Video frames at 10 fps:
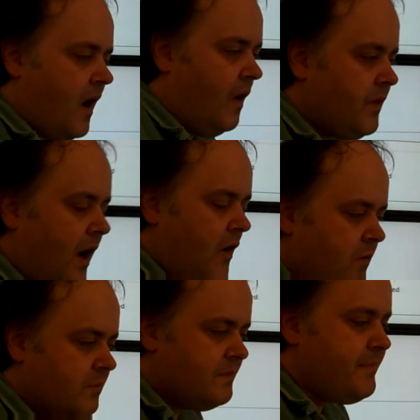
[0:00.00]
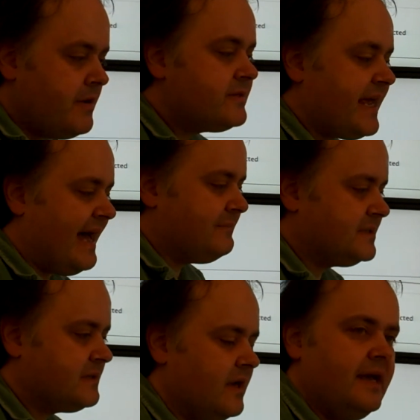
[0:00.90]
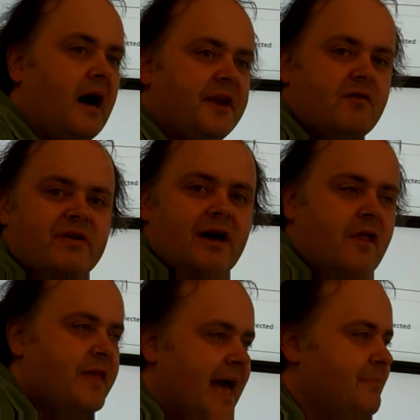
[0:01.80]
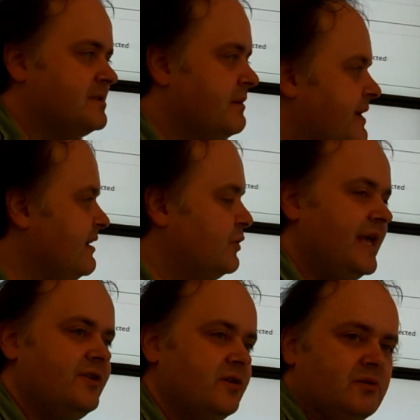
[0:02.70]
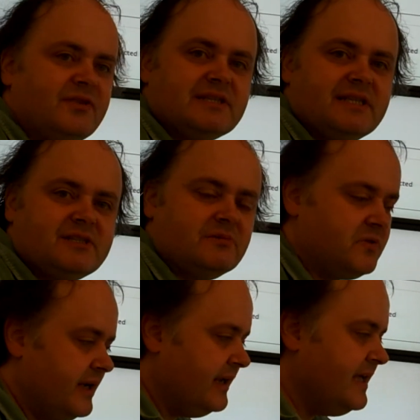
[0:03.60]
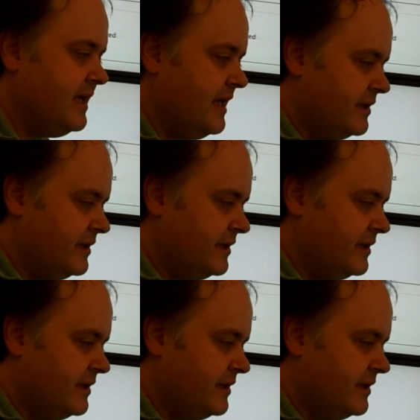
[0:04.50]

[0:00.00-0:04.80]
on the whole, with most apps, I don't regard the app as the be-all and end-all of the system really.